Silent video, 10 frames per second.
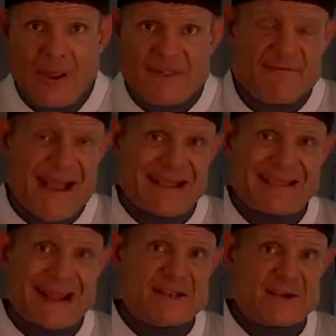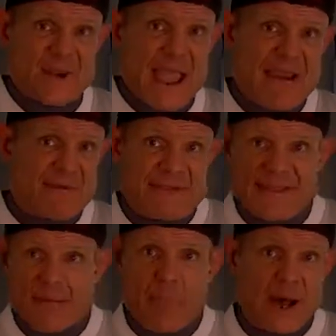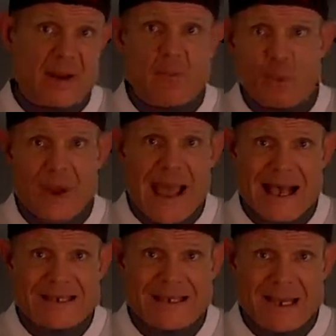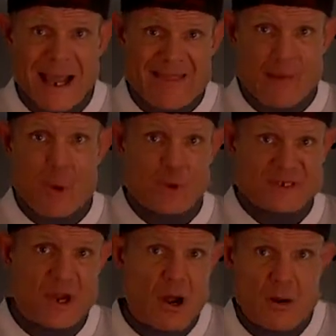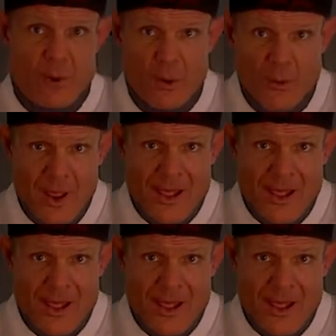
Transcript: the fact that I took everything that Bon Lapua has and then broke his collarbone,